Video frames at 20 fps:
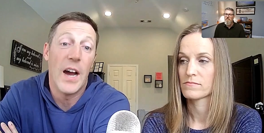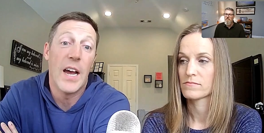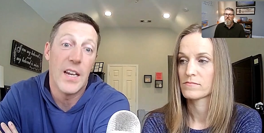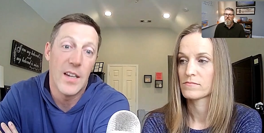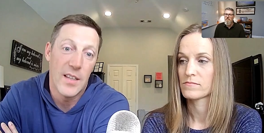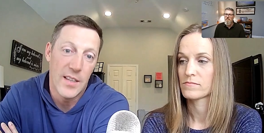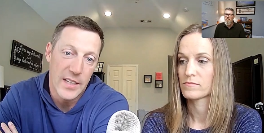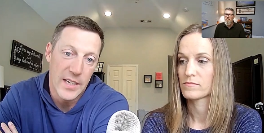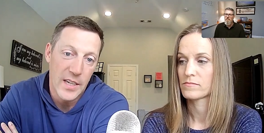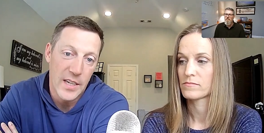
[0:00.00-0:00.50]

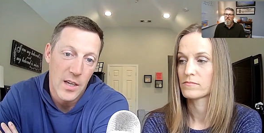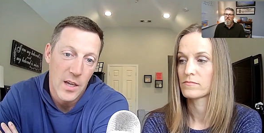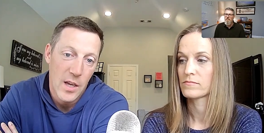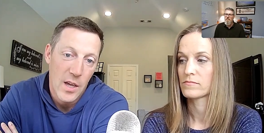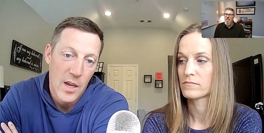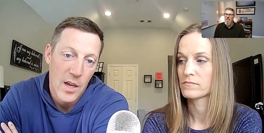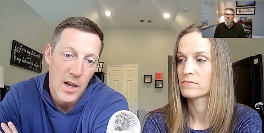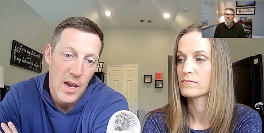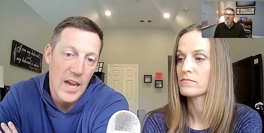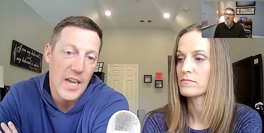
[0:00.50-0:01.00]
Speaker 1: Finally,
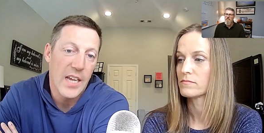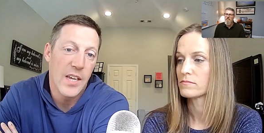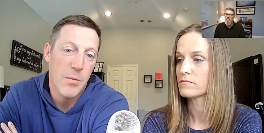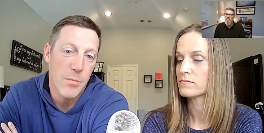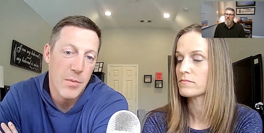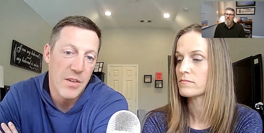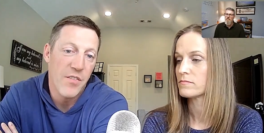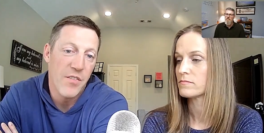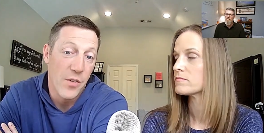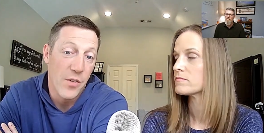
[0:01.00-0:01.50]
I
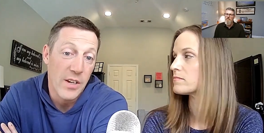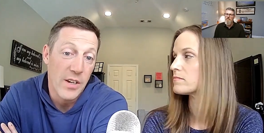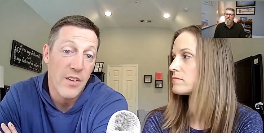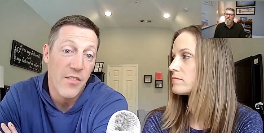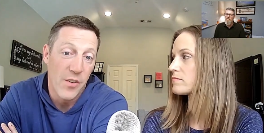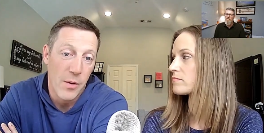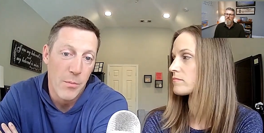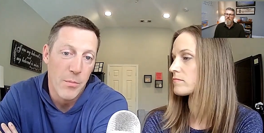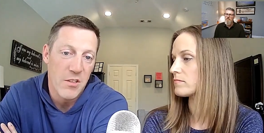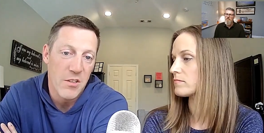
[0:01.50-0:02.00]
can be
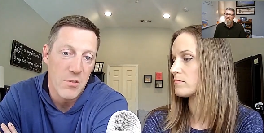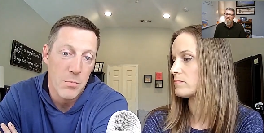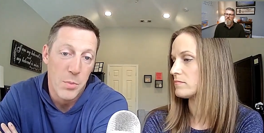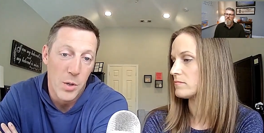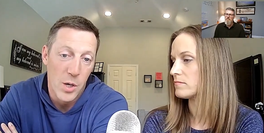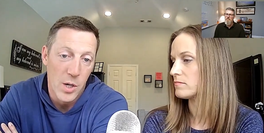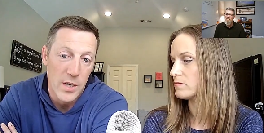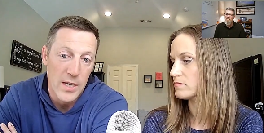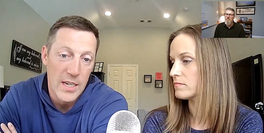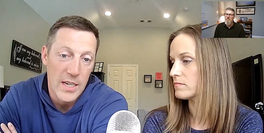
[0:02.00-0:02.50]
free from this
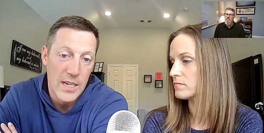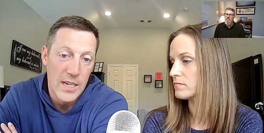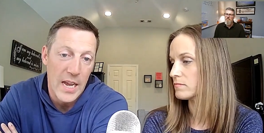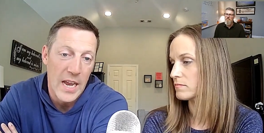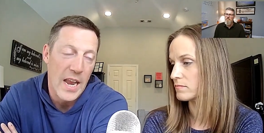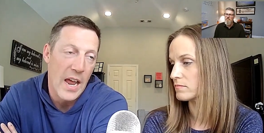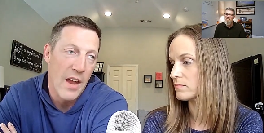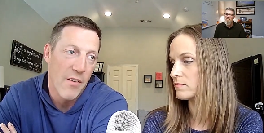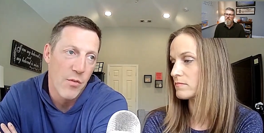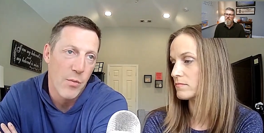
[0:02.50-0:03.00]

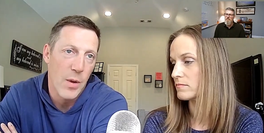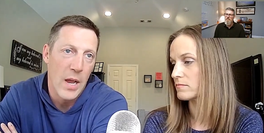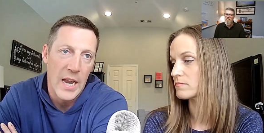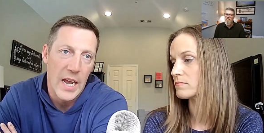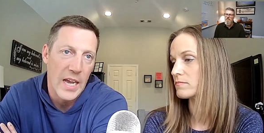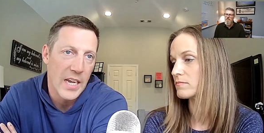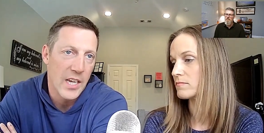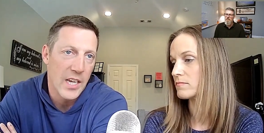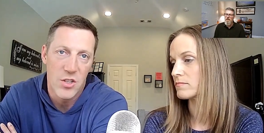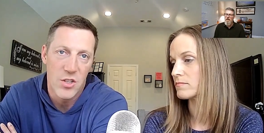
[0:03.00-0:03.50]
burden and ev-
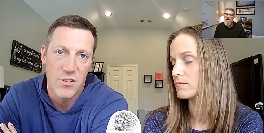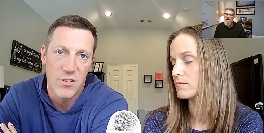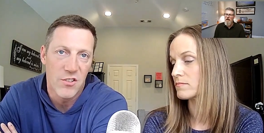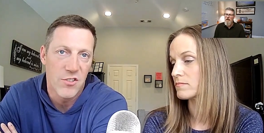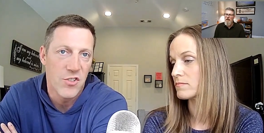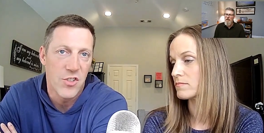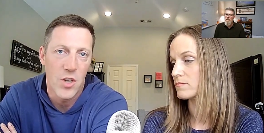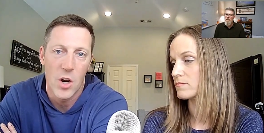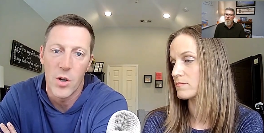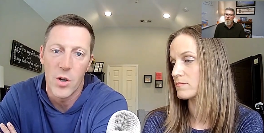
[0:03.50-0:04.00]
and I can
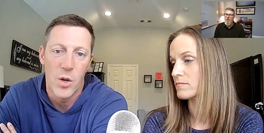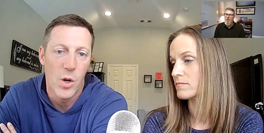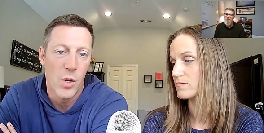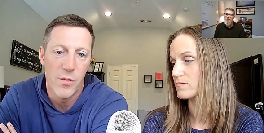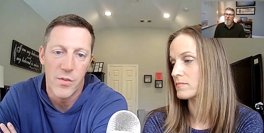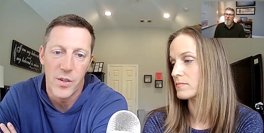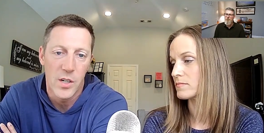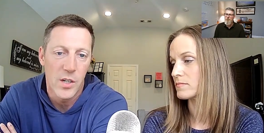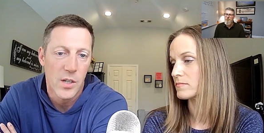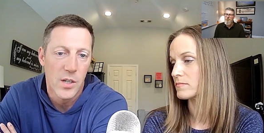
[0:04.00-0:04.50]
just start
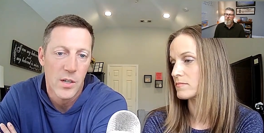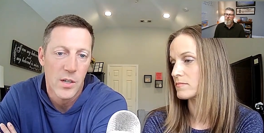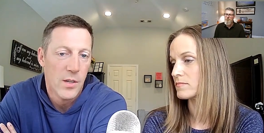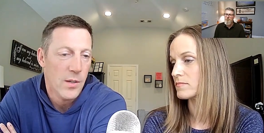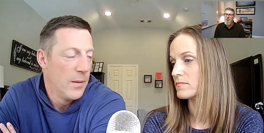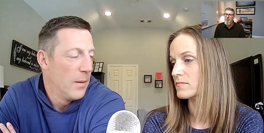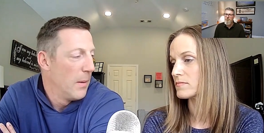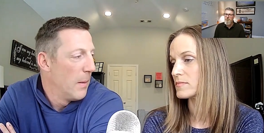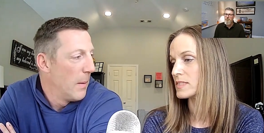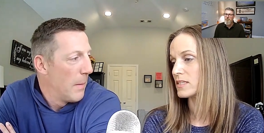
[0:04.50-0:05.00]
over.
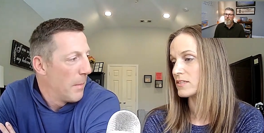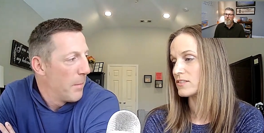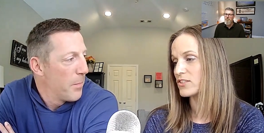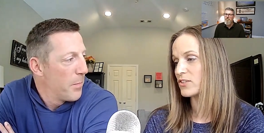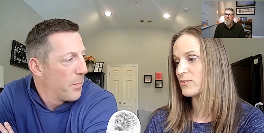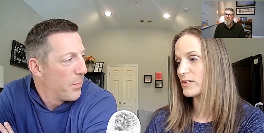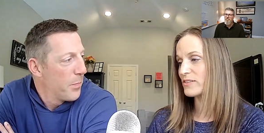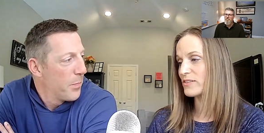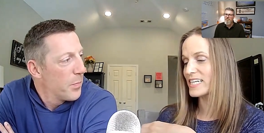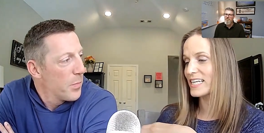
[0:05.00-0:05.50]

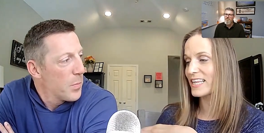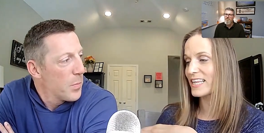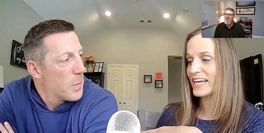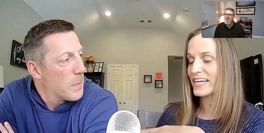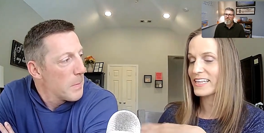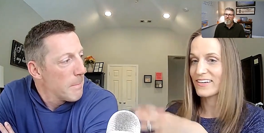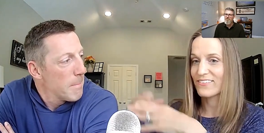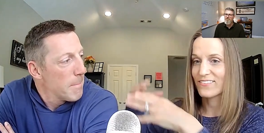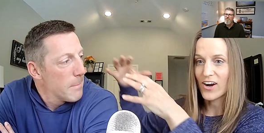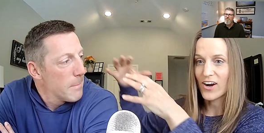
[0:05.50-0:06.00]
Speaker 2: So we've said
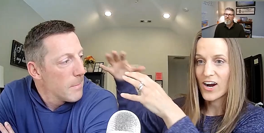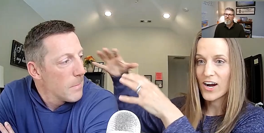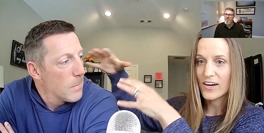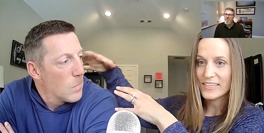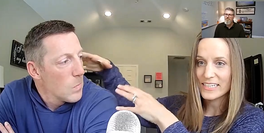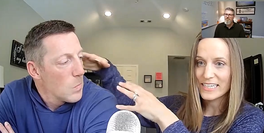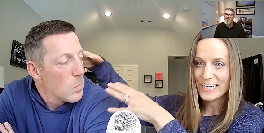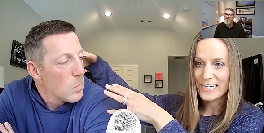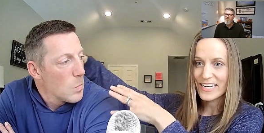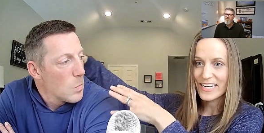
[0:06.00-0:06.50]
like the
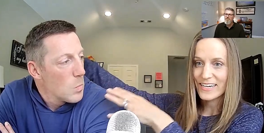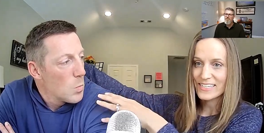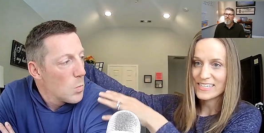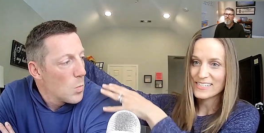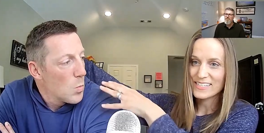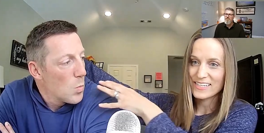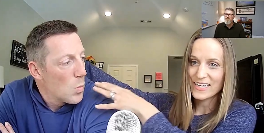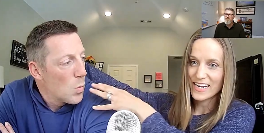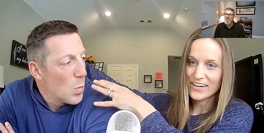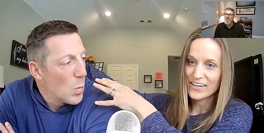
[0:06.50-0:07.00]
rock, he,
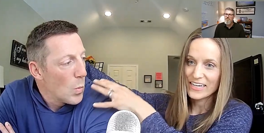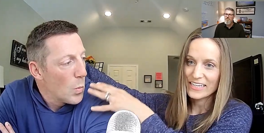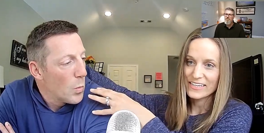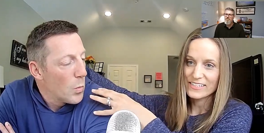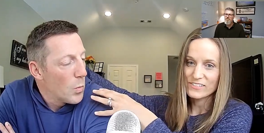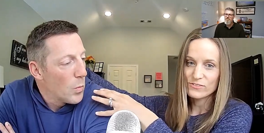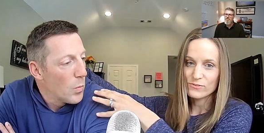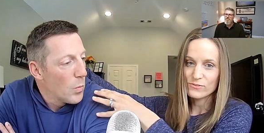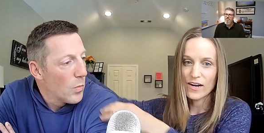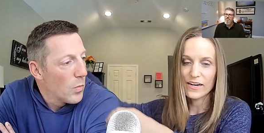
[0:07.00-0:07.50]
he's
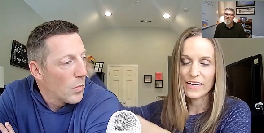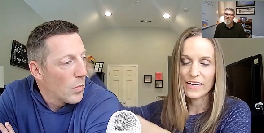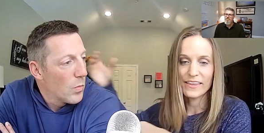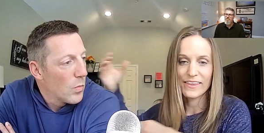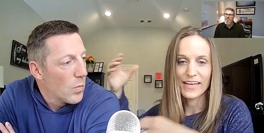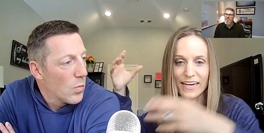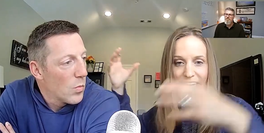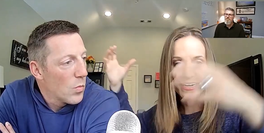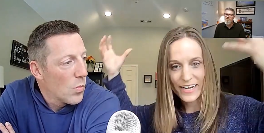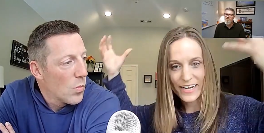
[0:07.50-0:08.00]
carrying this rock
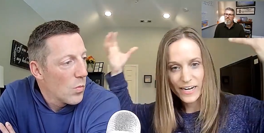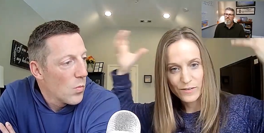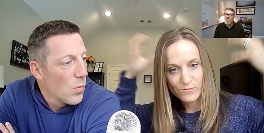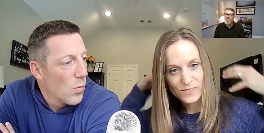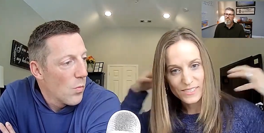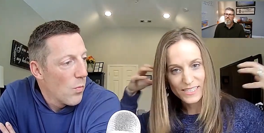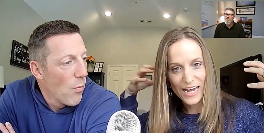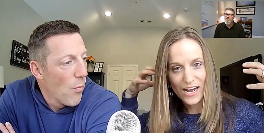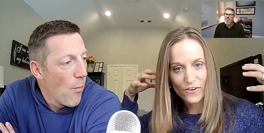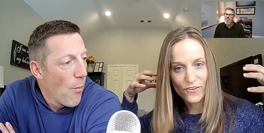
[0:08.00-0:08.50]
and then it
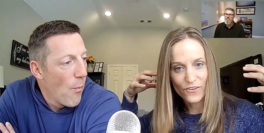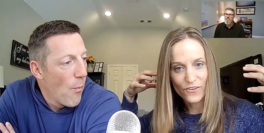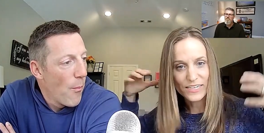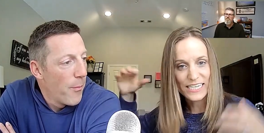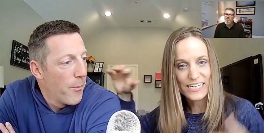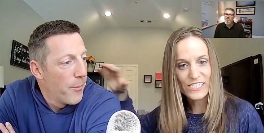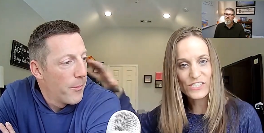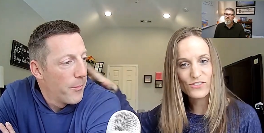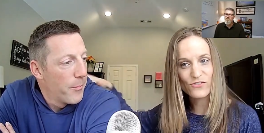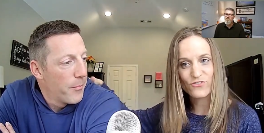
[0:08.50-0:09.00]
comes now.
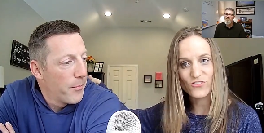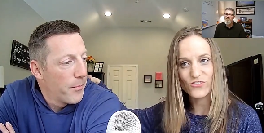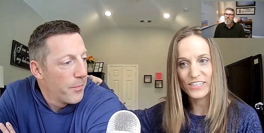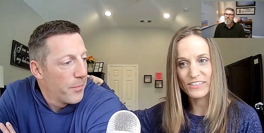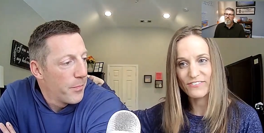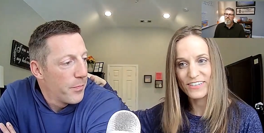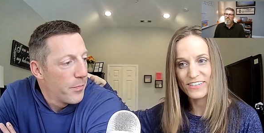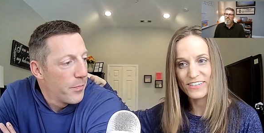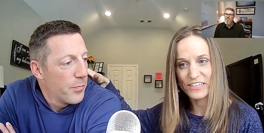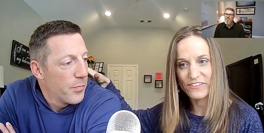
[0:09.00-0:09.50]
He's
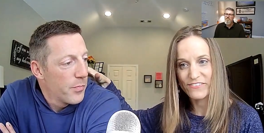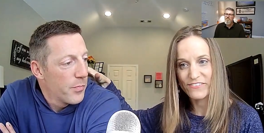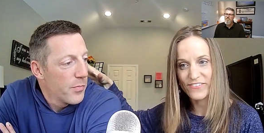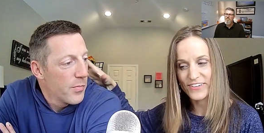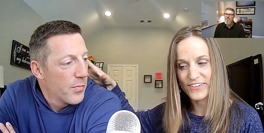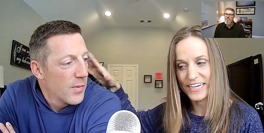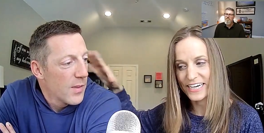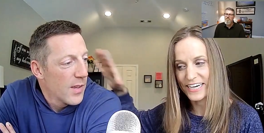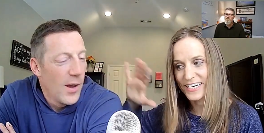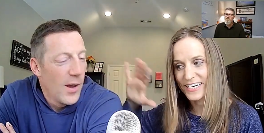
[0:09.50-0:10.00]
free, feeling
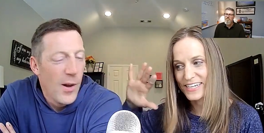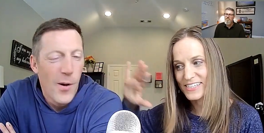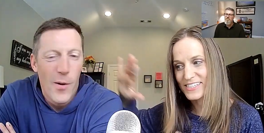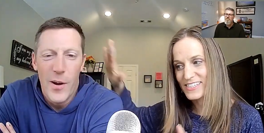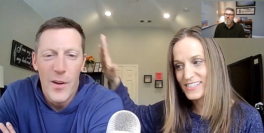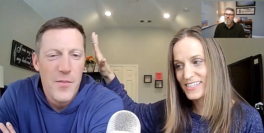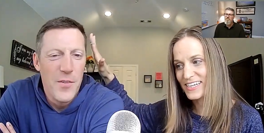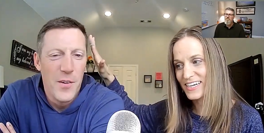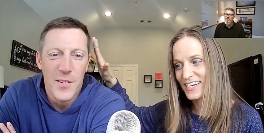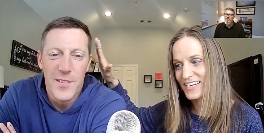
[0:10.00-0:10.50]
free. His
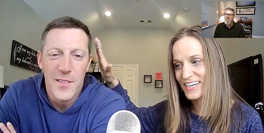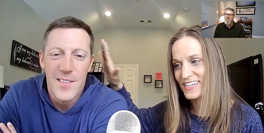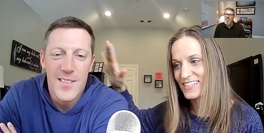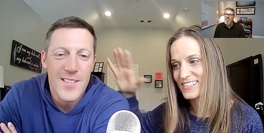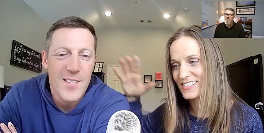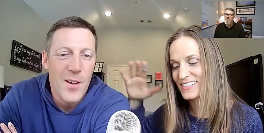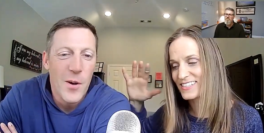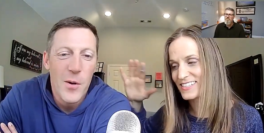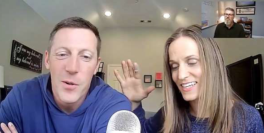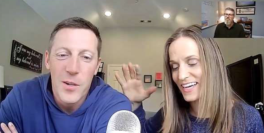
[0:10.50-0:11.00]
oh, I sin- felt
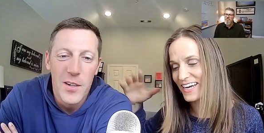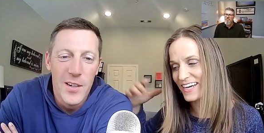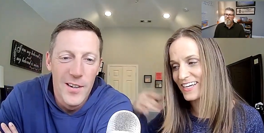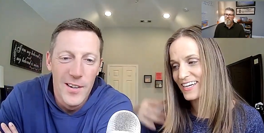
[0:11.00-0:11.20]
so